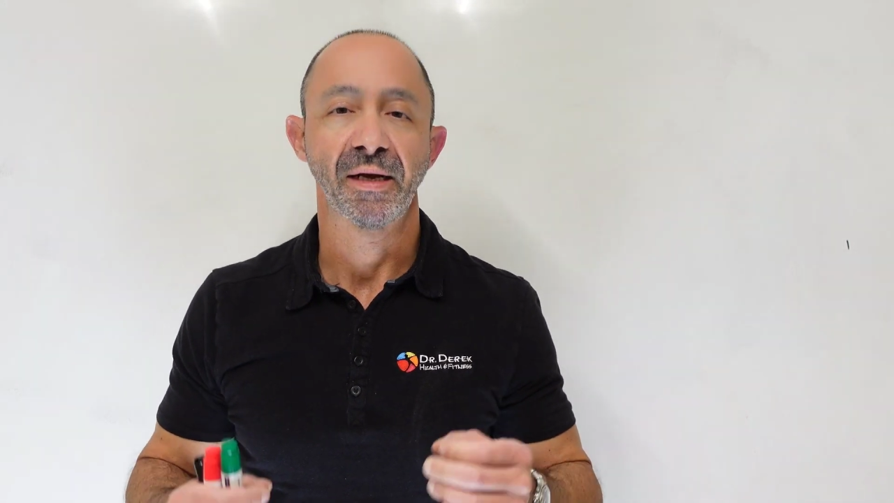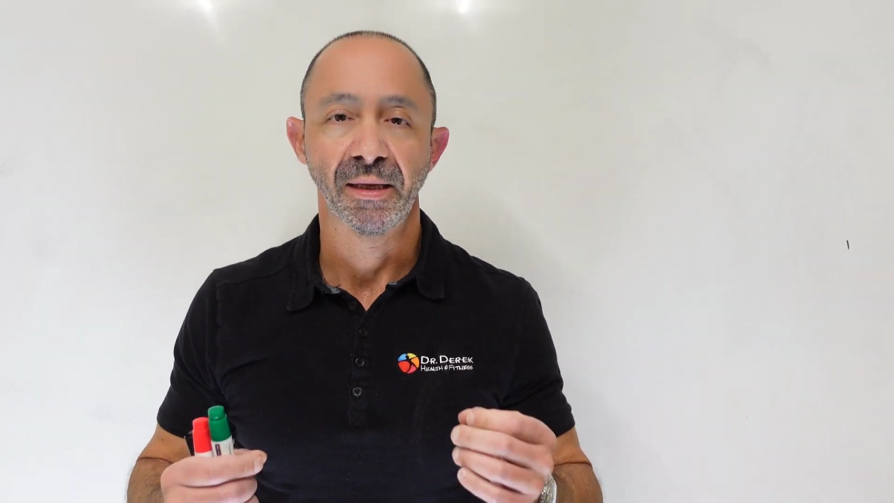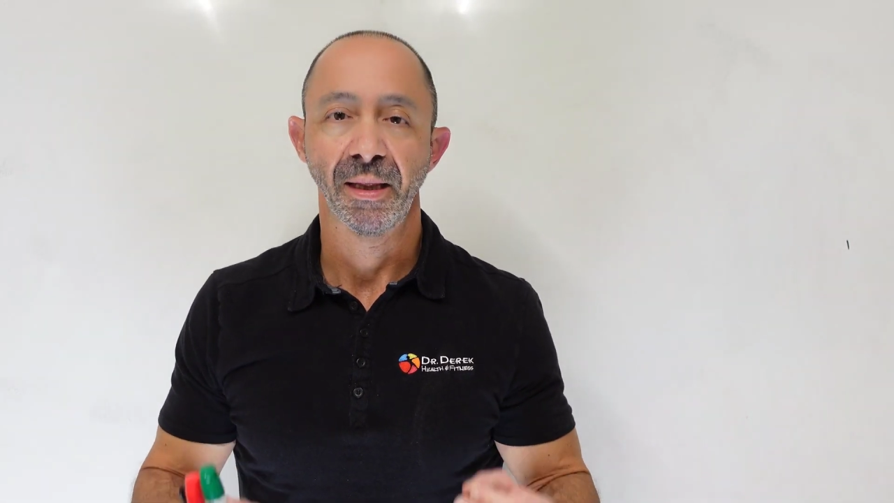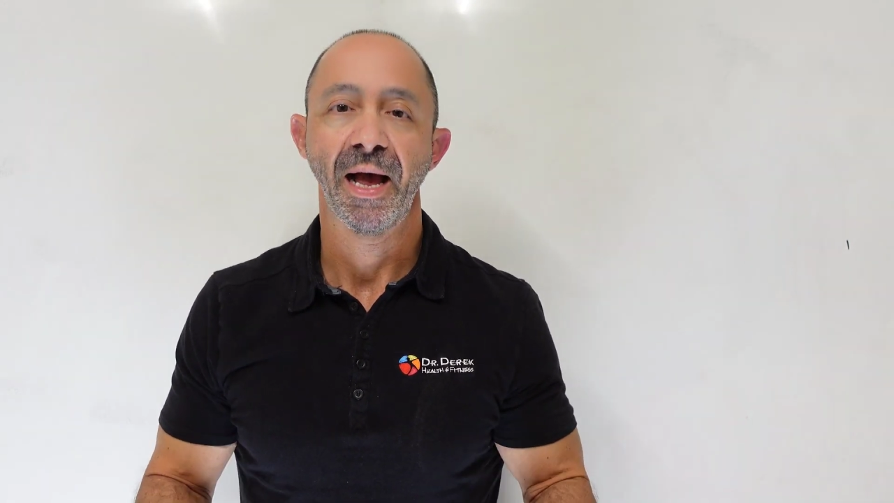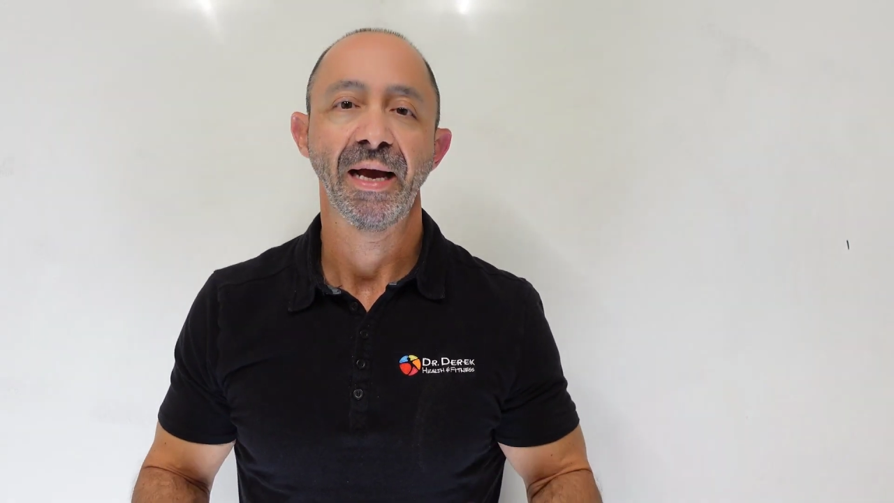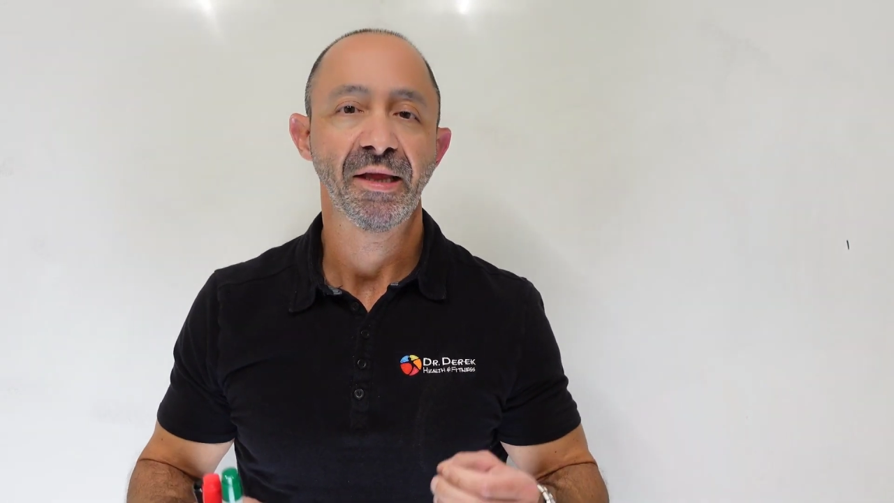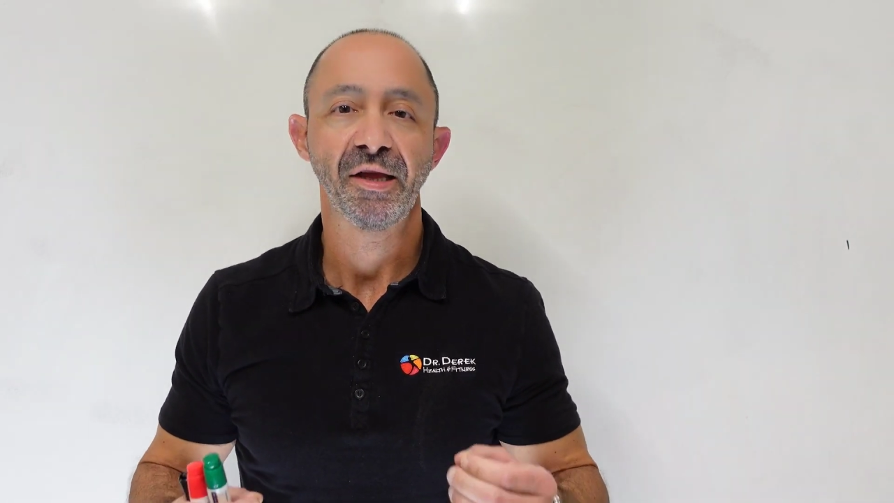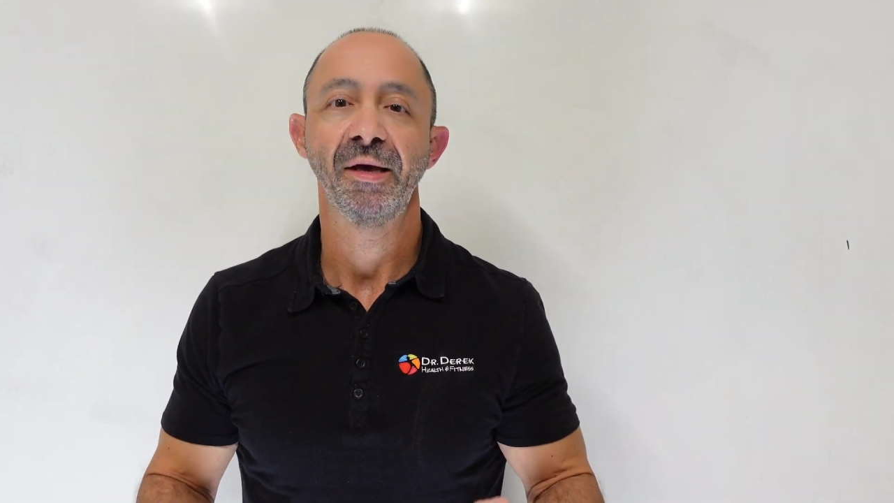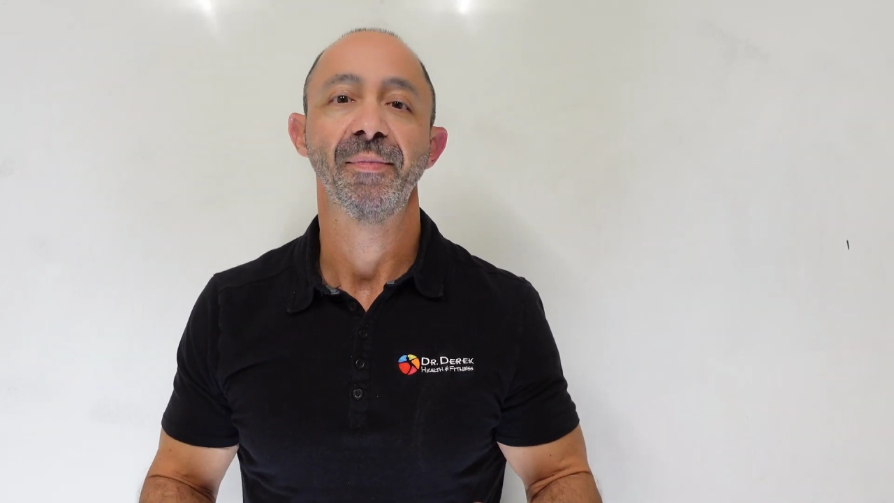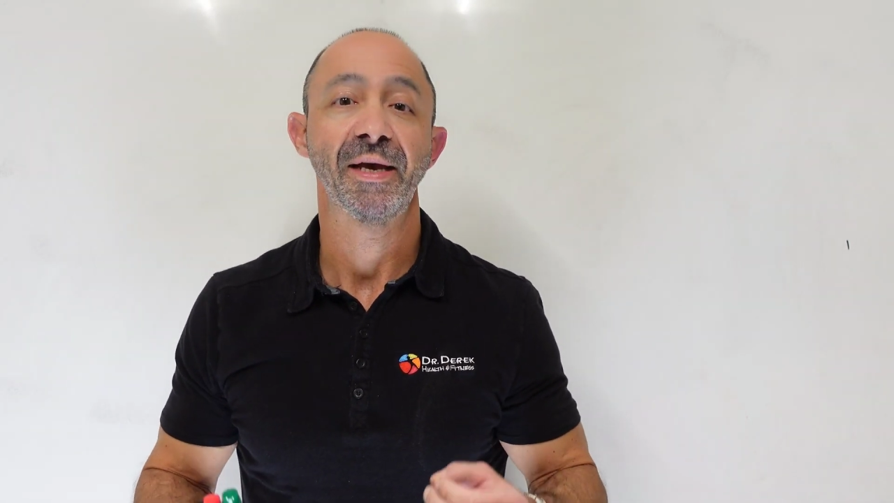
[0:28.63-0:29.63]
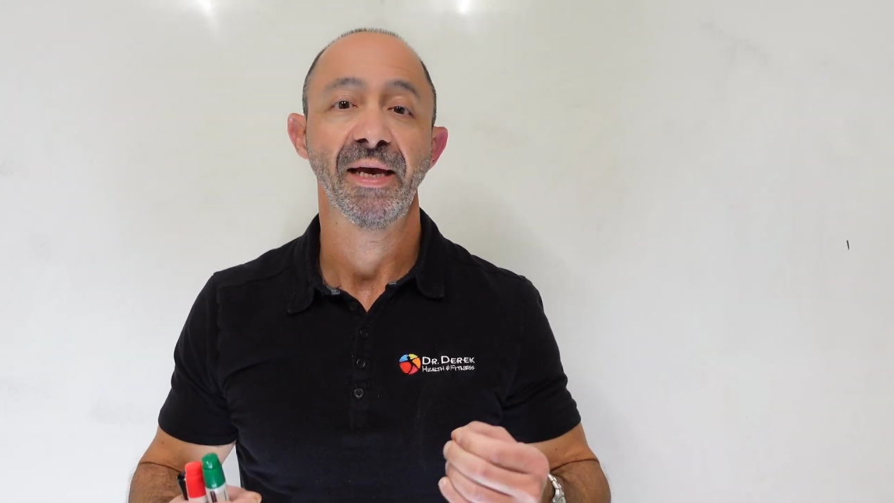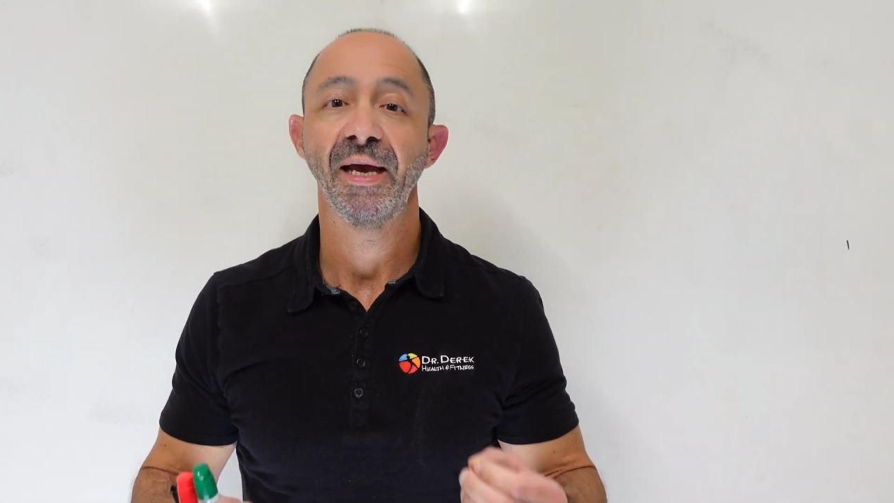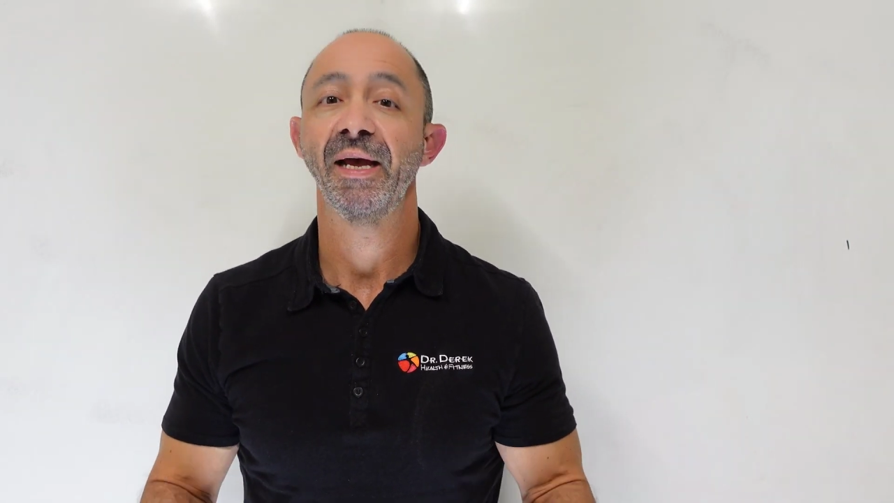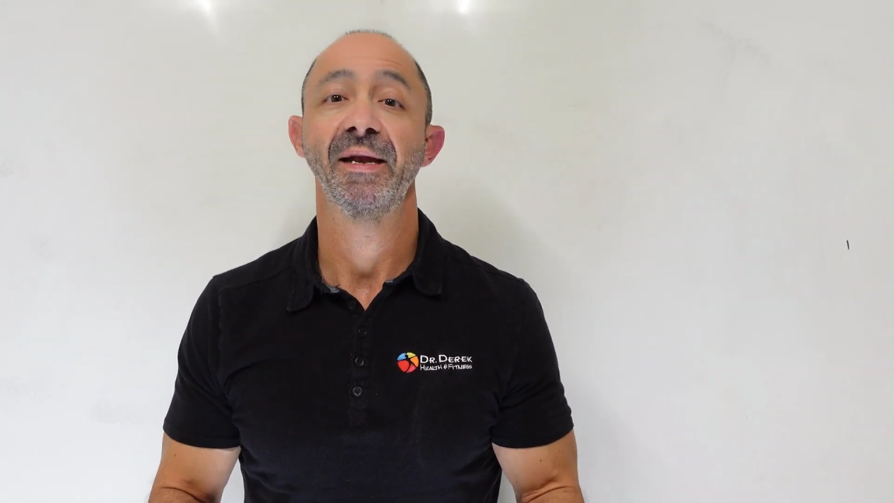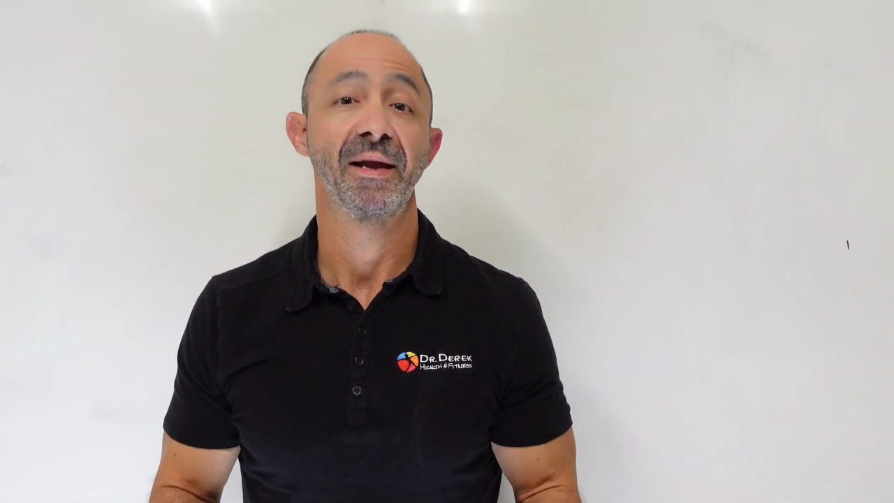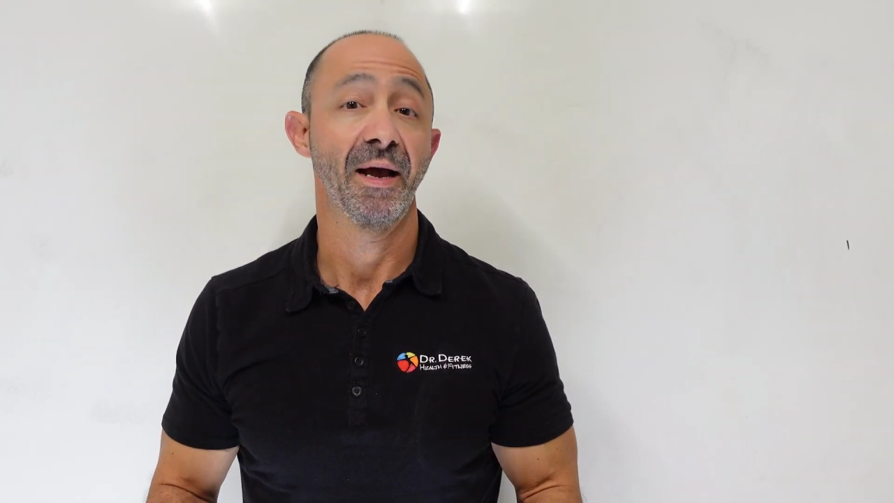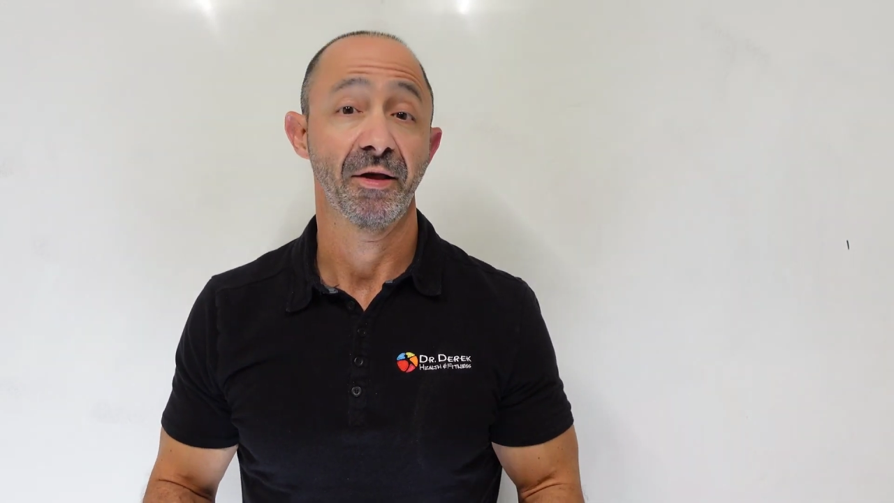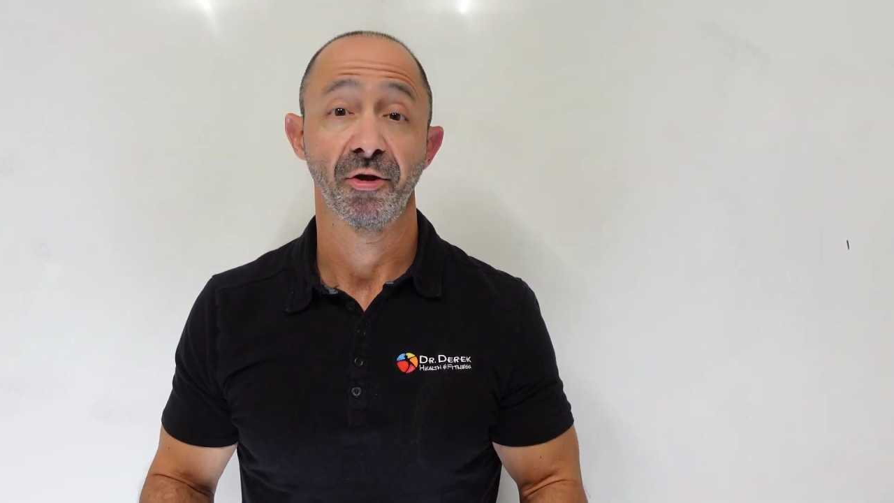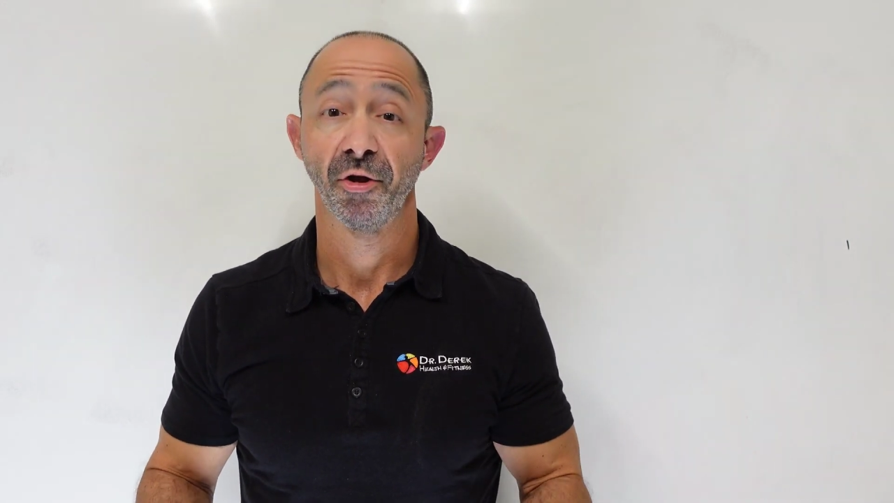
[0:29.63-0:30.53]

glycemic index.